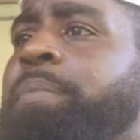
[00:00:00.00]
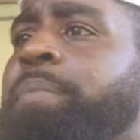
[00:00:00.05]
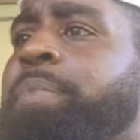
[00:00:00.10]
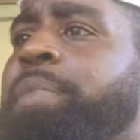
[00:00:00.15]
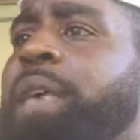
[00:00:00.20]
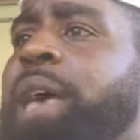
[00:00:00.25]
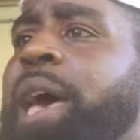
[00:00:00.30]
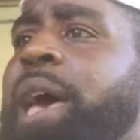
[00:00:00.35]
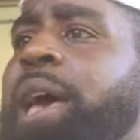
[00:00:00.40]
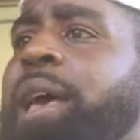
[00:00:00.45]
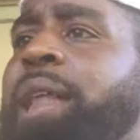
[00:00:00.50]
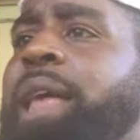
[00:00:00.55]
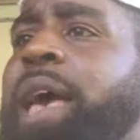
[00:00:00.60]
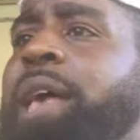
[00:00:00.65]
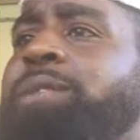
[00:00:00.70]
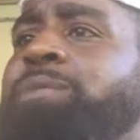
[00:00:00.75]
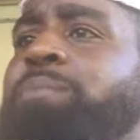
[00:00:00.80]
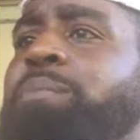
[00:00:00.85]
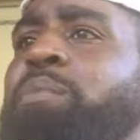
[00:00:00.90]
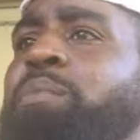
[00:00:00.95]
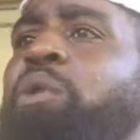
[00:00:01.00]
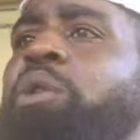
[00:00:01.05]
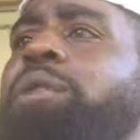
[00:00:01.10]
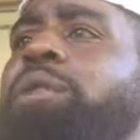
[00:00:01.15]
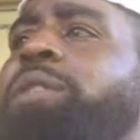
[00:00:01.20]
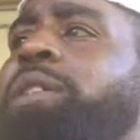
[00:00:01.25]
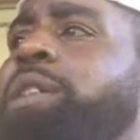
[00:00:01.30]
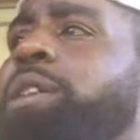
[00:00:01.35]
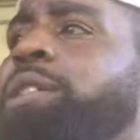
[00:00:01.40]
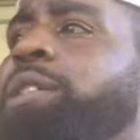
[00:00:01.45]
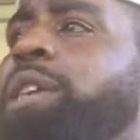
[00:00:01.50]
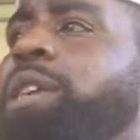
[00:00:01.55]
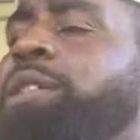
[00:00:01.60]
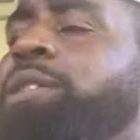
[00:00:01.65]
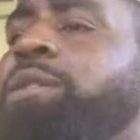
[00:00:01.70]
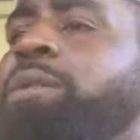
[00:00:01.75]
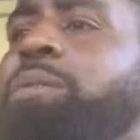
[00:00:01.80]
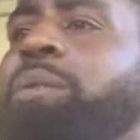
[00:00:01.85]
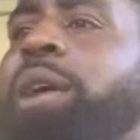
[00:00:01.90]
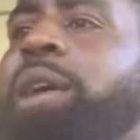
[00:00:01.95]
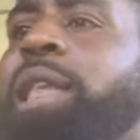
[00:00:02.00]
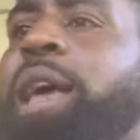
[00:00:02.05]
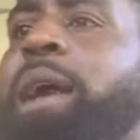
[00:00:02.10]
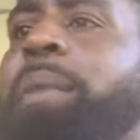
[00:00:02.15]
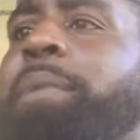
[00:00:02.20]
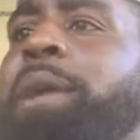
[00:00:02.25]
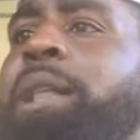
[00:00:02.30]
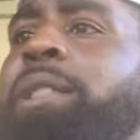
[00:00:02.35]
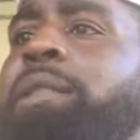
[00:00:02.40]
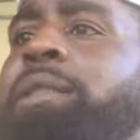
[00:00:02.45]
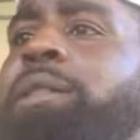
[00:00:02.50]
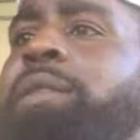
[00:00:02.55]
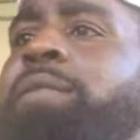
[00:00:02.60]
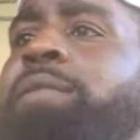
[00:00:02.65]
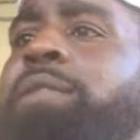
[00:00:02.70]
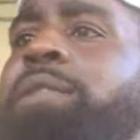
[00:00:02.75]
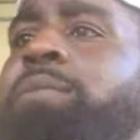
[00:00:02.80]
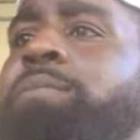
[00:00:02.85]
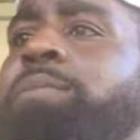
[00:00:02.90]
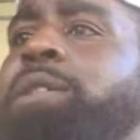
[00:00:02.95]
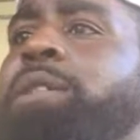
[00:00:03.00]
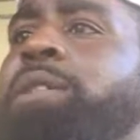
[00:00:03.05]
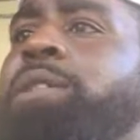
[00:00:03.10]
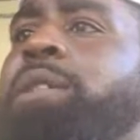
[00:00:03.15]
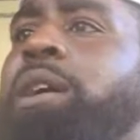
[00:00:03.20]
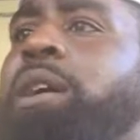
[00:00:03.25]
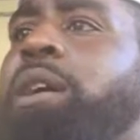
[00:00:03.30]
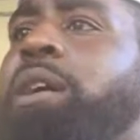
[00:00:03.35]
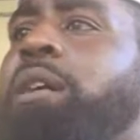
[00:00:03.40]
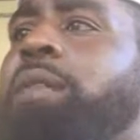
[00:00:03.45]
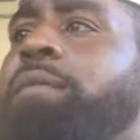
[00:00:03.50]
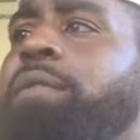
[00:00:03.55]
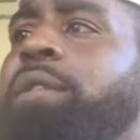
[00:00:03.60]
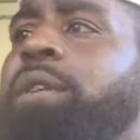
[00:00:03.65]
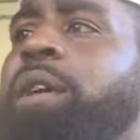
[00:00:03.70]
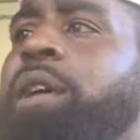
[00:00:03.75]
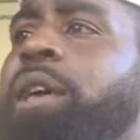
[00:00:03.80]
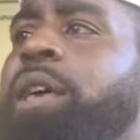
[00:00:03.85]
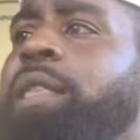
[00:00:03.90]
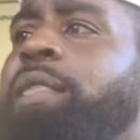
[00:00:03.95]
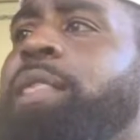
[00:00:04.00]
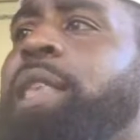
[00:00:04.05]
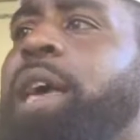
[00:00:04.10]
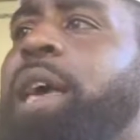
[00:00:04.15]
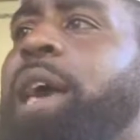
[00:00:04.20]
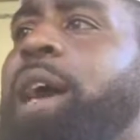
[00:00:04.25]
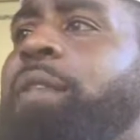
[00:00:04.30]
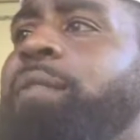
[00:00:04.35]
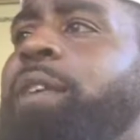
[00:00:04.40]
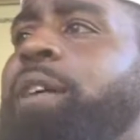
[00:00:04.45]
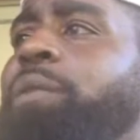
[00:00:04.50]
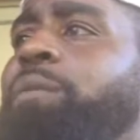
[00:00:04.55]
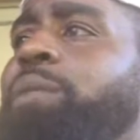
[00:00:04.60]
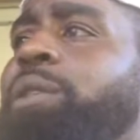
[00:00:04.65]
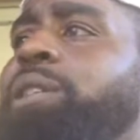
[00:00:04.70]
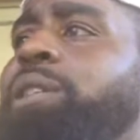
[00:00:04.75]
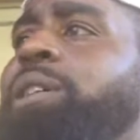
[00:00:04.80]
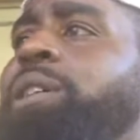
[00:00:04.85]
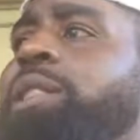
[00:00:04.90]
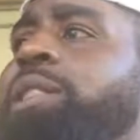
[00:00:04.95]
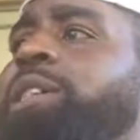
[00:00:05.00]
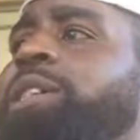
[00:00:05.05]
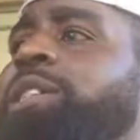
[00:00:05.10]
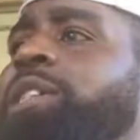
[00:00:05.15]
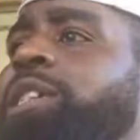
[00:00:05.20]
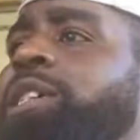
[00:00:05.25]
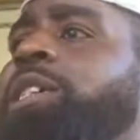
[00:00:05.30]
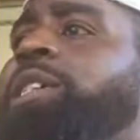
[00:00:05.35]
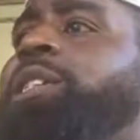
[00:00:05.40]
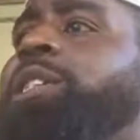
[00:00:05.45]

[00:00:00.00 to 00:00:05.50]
that has more than a chance to win. Like I'm not looking for them just to cover. They have a really legit